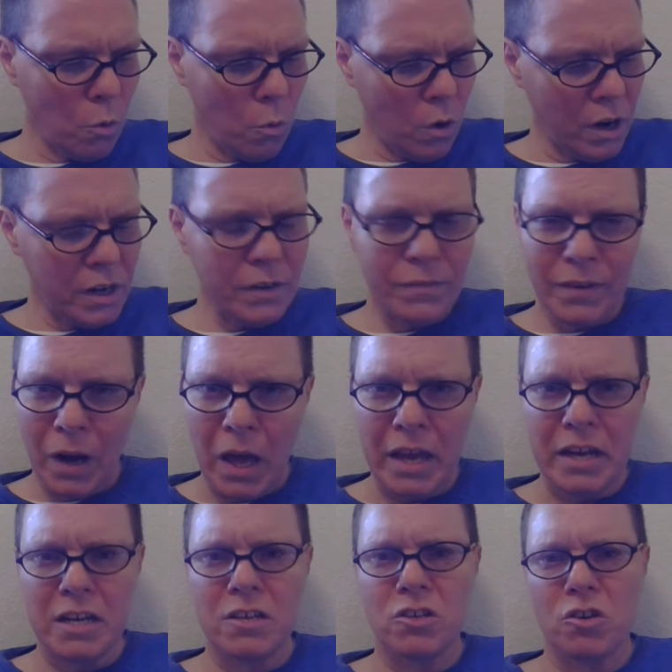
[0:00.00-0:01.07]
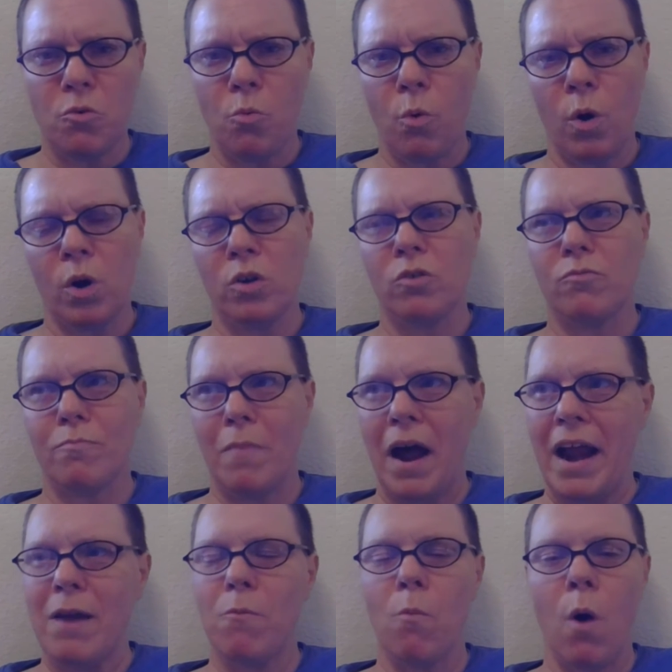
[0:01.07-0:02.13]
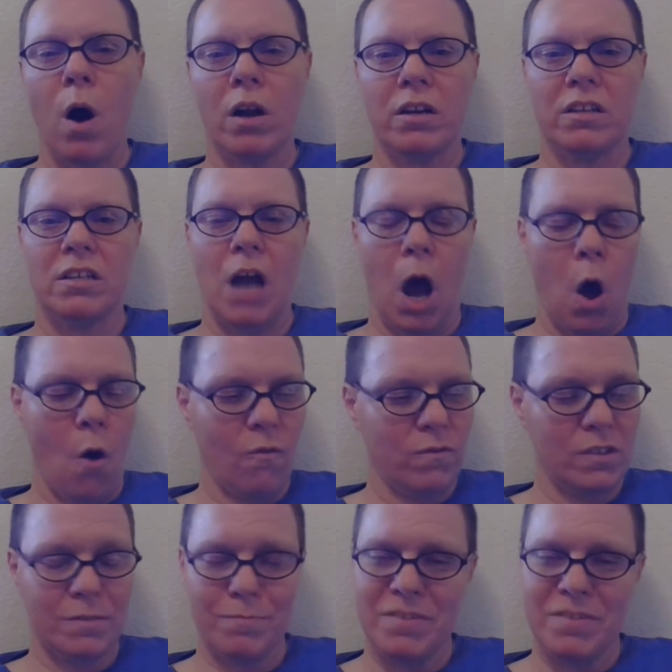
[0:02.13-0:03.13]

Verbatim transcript: one of the ladies at work, one at the office,